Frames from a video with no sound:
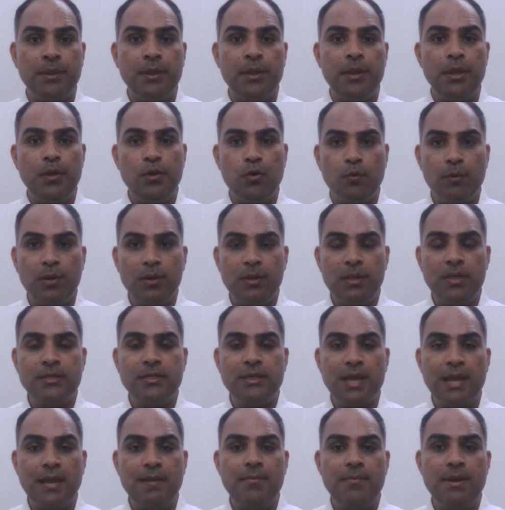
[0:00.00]
And over the
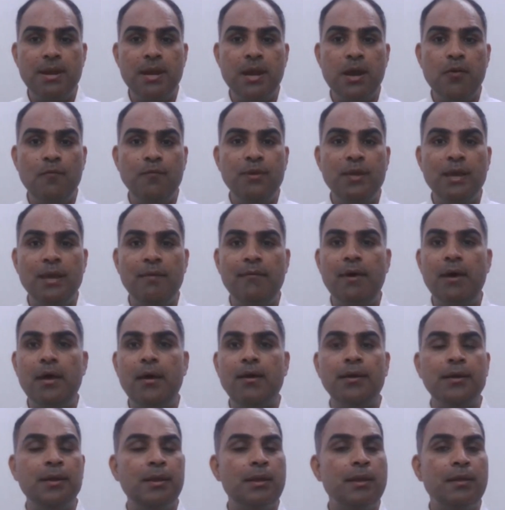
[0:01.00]
time, now we have
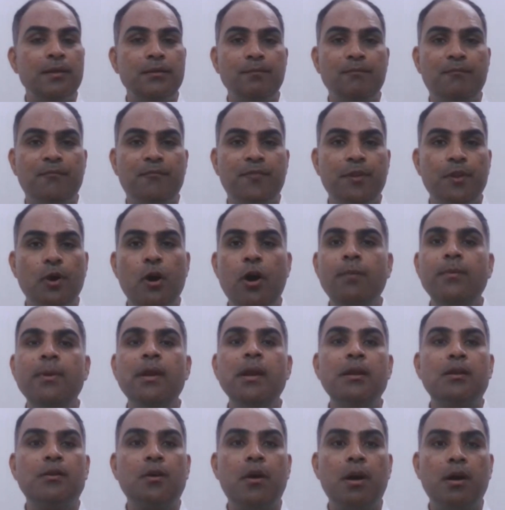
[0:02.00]

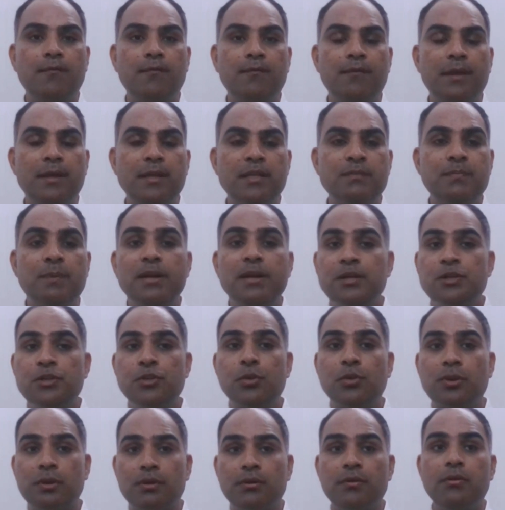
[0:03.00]
phenomenal confidence, but it
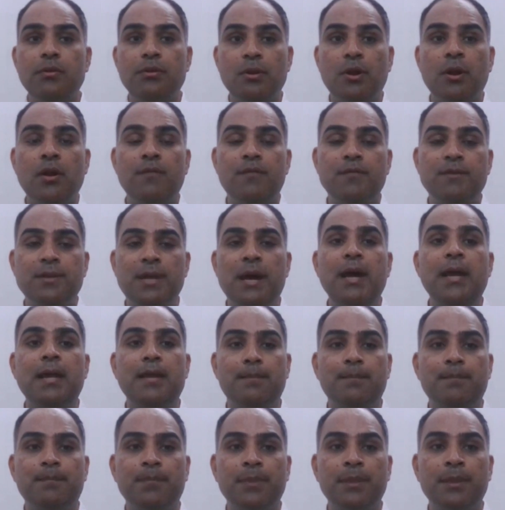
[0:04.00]
took a lot of
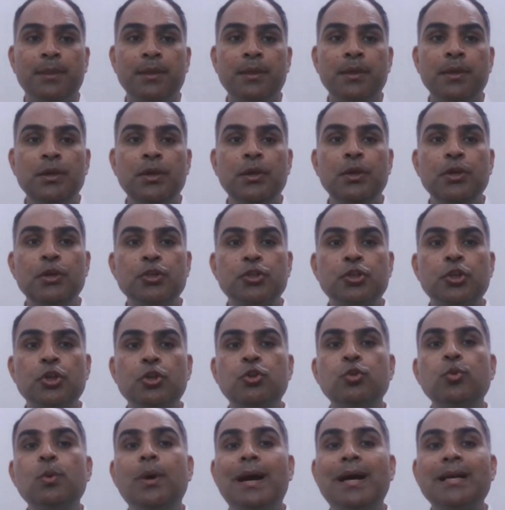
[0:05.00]
time. So
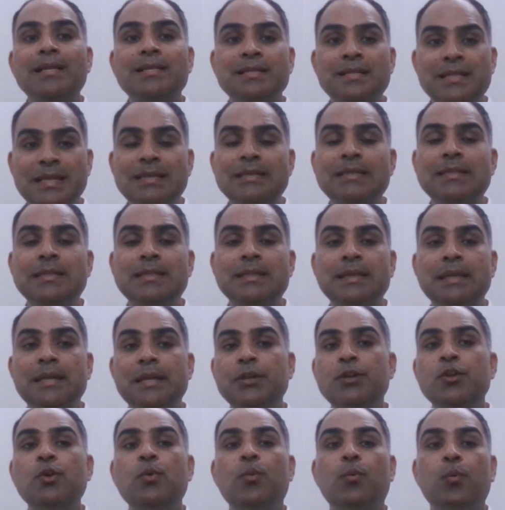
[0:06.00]
to assess,
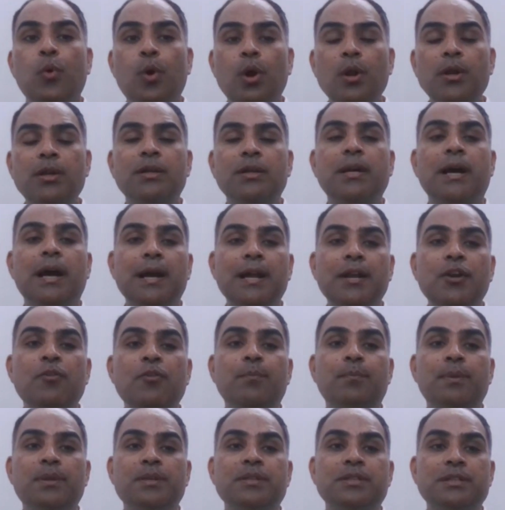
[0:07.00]
you know, what kind
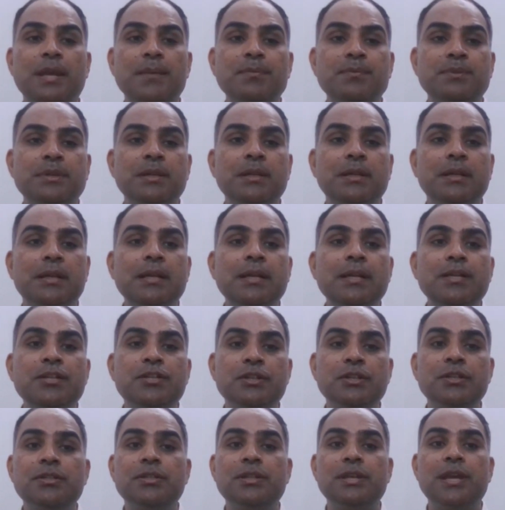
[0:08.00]
of perception
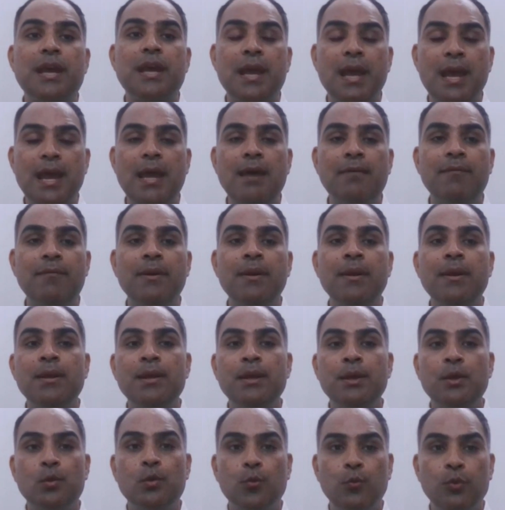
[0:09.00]
clinicians they have,
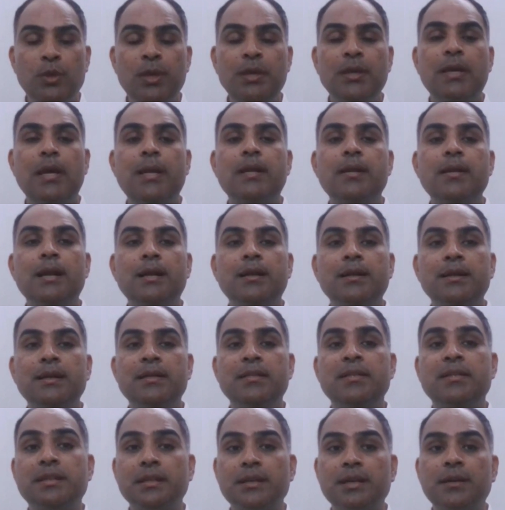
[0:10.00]
we
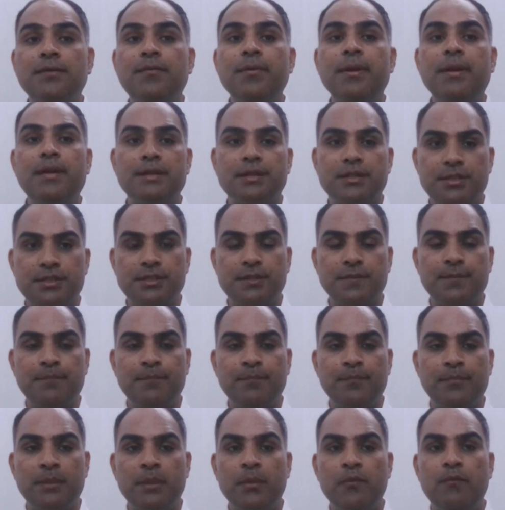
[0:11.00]
conducted surveys
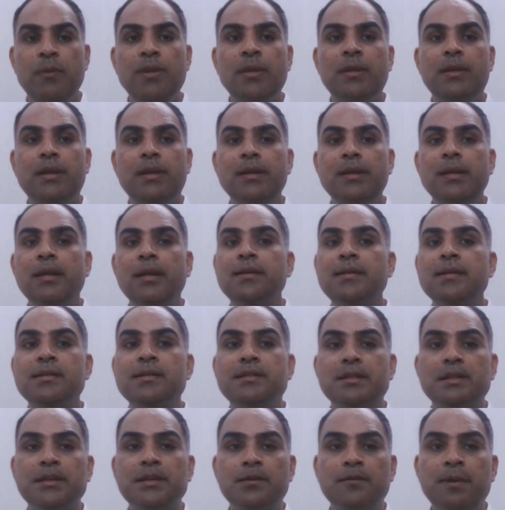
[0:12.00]
We conducted
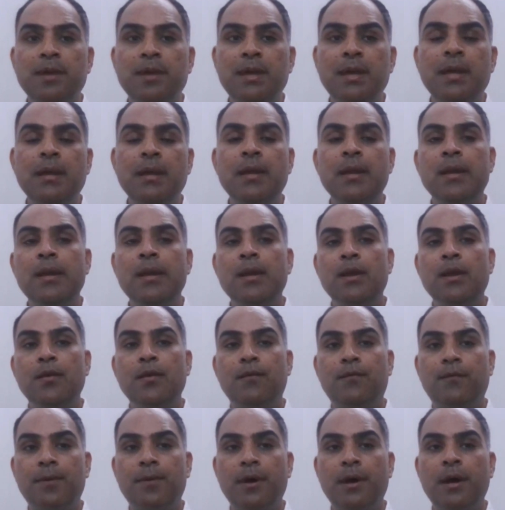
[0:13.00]
survey
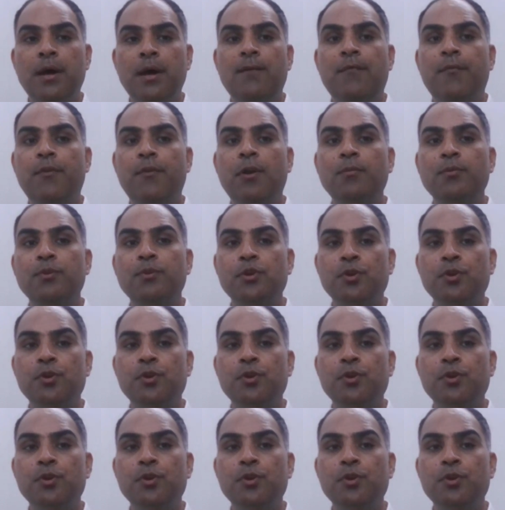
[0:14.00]
from